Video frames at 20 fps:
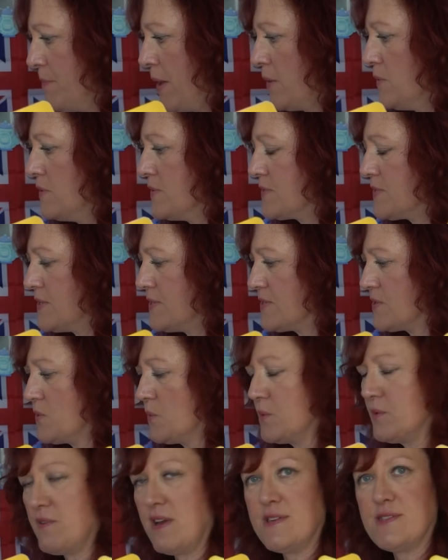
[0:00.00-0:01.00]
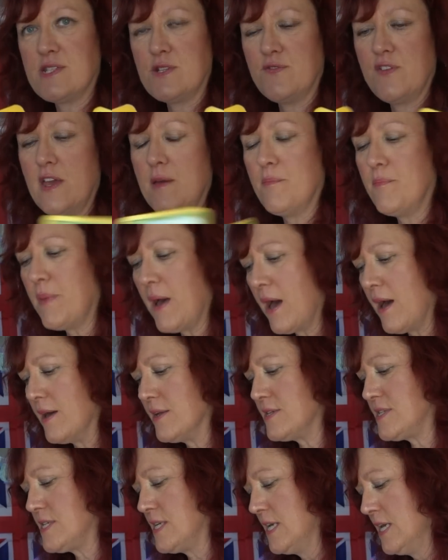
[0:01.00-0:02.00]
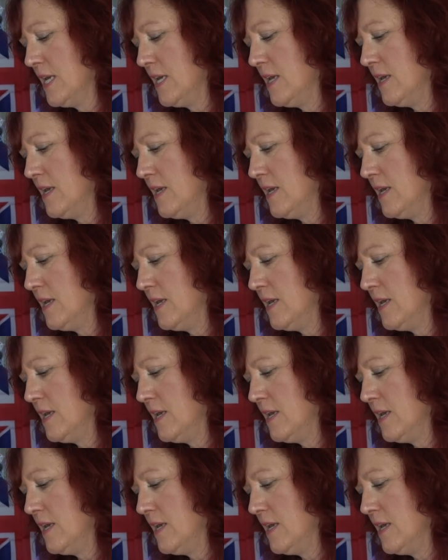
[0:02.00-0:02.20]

bonuses and all the rest of it, but